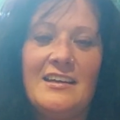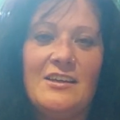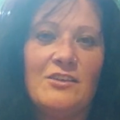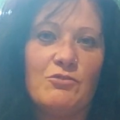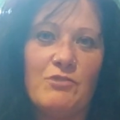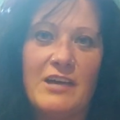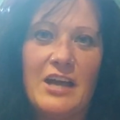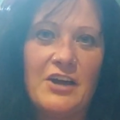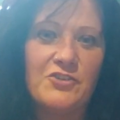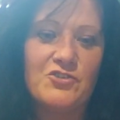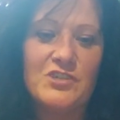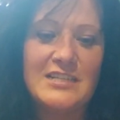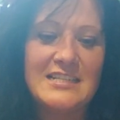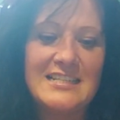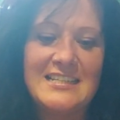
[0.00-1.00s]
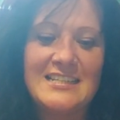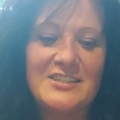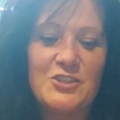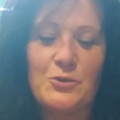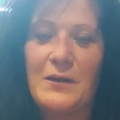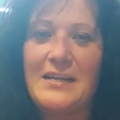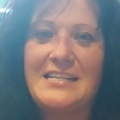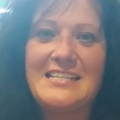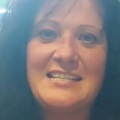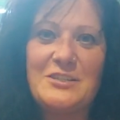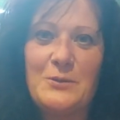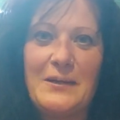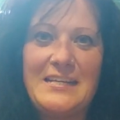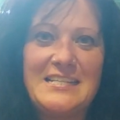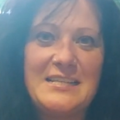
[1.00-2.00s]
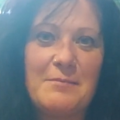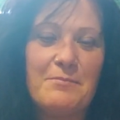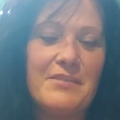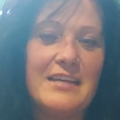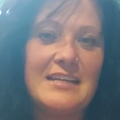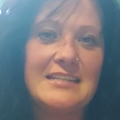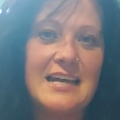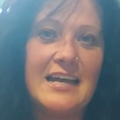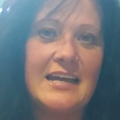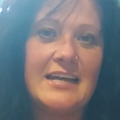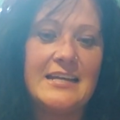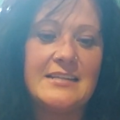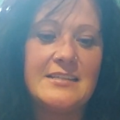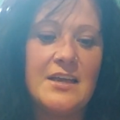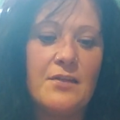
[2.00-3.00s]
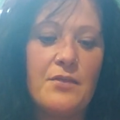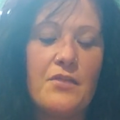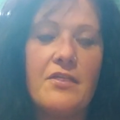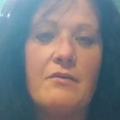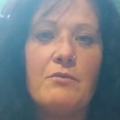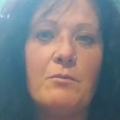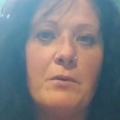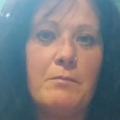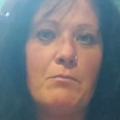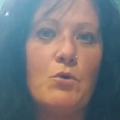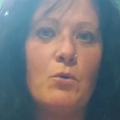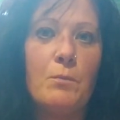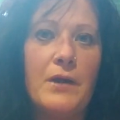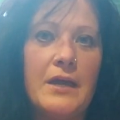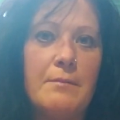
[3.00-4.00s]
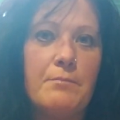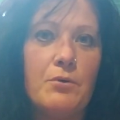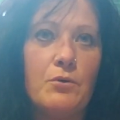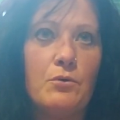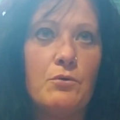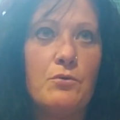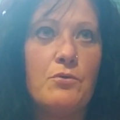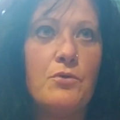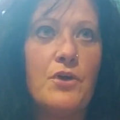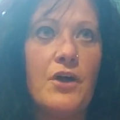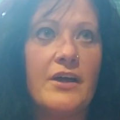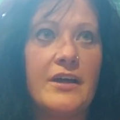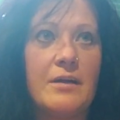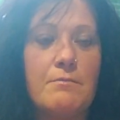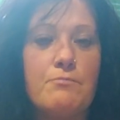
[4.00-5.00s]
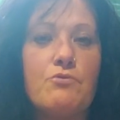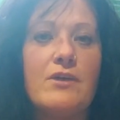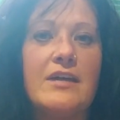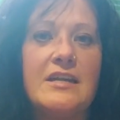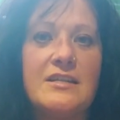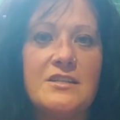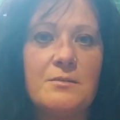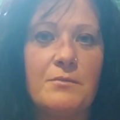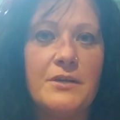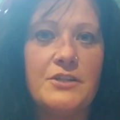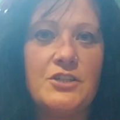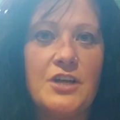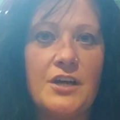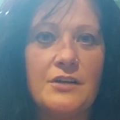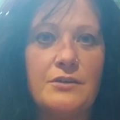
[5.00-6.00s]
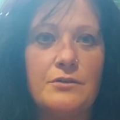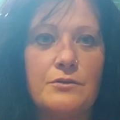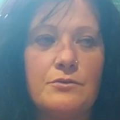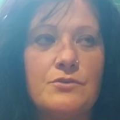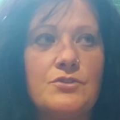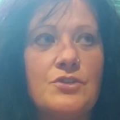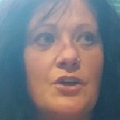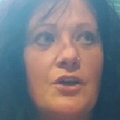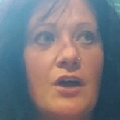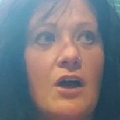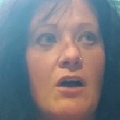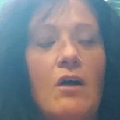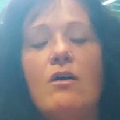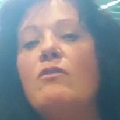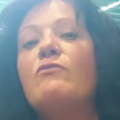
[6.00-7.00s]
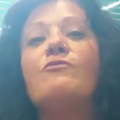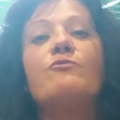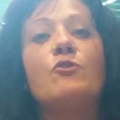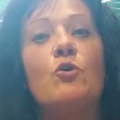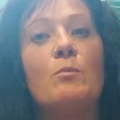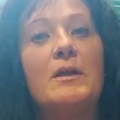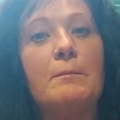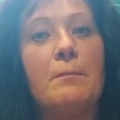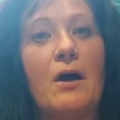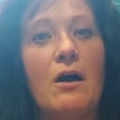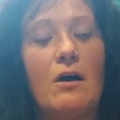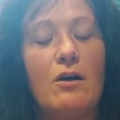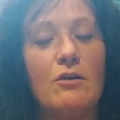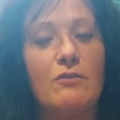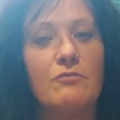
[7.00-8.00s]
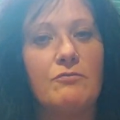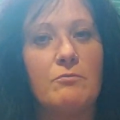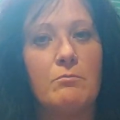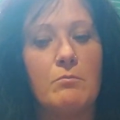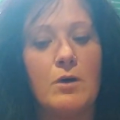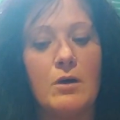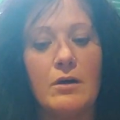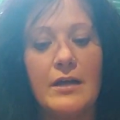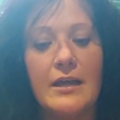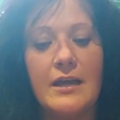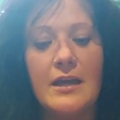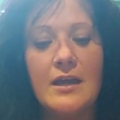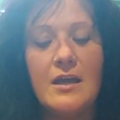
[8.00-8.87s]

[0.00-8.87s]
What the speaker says: 320 something days, that there will be more people that I can bring into my journals that are forming part of my